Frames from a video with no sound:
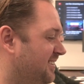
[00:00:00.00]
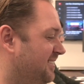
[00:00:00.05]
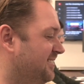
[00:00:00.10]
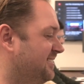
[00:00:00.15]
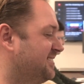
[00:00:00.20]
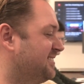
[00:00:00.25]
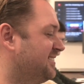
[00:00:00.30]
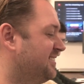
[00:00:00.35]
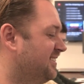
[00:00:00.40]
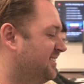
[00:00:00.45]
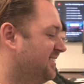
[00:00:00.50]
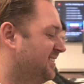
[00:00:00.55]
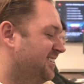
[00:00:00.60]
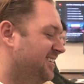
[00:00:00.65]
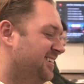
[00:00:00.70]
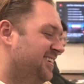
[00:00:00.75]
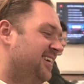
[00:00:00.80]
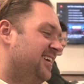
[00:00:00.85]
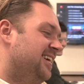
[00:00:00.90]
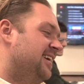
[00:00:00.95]

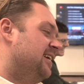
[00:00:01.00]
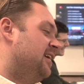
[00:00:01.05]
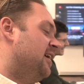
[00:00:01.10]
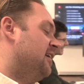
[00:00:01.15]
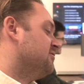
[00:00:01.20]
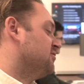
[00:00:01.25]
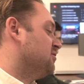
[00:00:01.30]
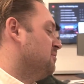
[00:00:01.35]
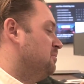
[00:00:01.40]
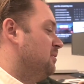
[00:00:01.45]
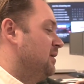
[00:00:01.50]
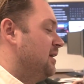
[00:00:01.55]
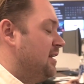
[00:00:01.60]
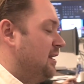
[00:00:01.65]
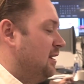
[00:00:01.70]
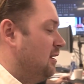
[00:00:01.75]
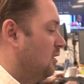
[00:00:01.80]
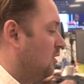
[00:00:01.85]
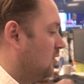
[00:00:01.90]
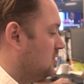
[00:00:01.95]
I've
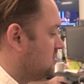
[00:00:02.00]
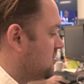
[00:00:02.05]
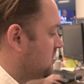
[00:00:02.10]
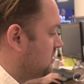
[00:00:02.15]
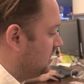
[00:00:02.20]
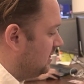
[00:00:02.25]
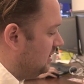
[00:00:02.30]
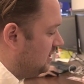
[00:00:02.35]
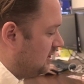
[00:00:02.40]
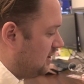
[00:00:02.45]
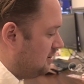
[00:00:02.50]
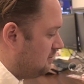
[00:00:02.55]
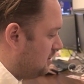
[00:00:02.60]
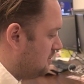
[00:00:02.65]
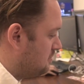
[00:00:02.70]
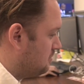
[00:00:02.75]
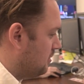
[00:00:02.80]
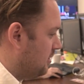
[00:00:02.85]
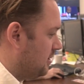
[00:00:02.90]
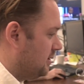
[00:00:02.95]
completely lost it, like
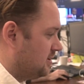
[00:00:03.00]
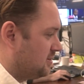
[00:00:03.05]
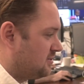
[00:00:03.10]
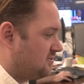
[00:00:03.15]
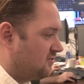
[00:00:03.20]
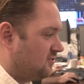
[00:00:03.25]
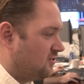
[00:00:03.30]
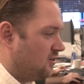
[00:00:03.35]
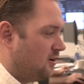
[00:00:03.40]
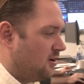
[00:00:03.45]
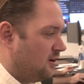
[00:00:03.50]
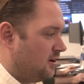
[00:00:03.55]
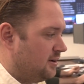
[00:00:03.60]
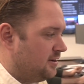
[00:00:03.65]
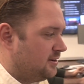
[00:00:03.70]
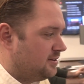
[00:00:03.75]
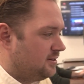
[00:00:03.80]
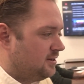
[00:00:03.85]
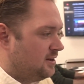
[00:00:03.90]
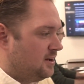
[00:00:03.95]
my brain is
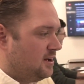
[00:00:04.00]
fried.